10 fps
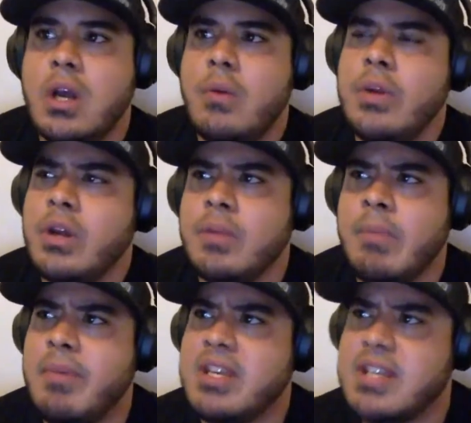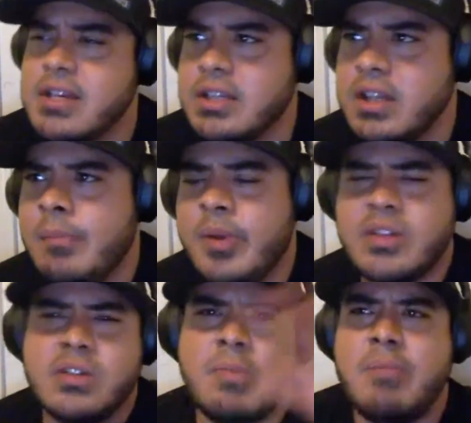When you go to maybe Dent
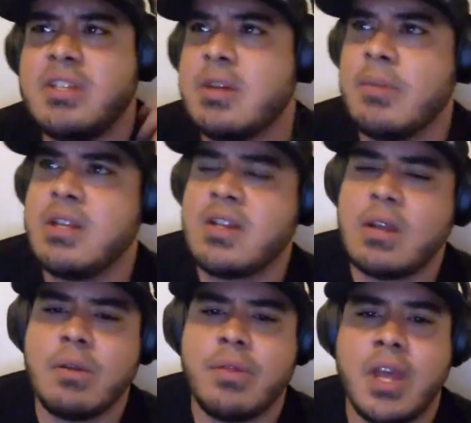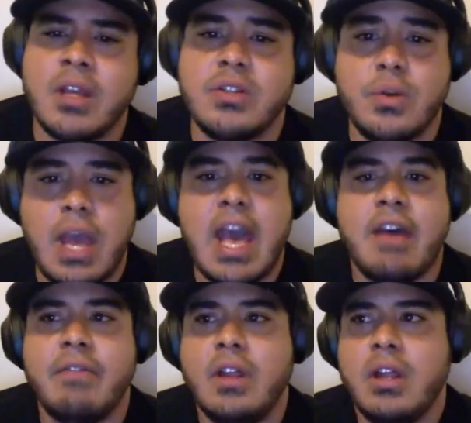Olympics or maybe some of these other things, you
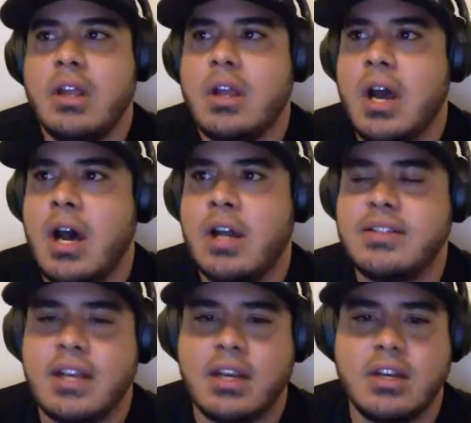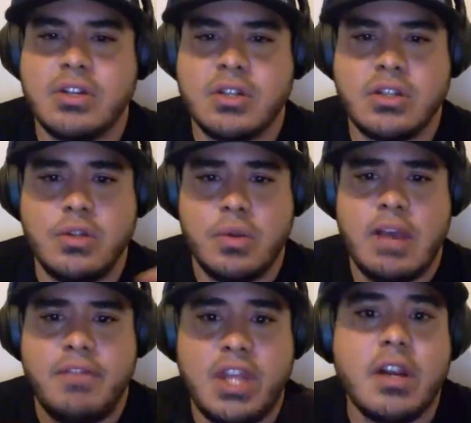have uh, technicians you
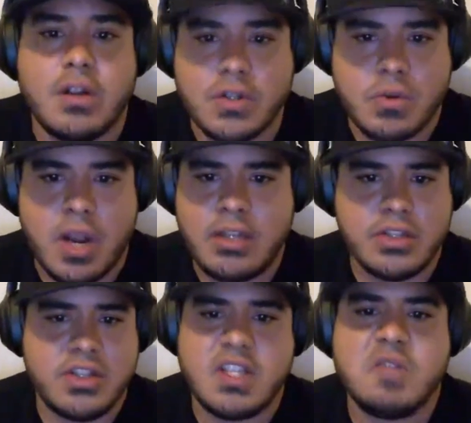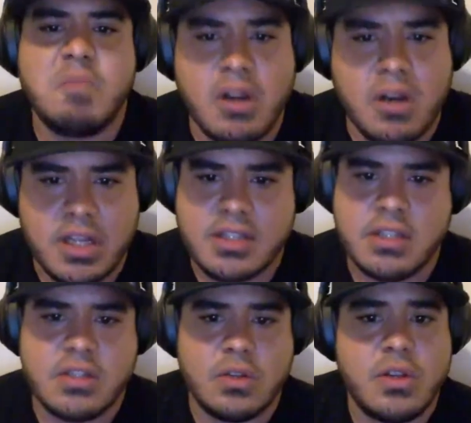have years, right? Just experience.
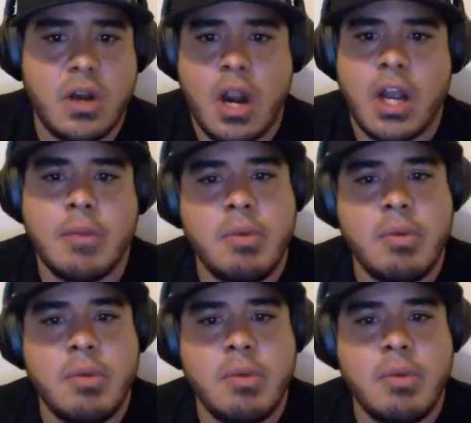Right. So there are going to be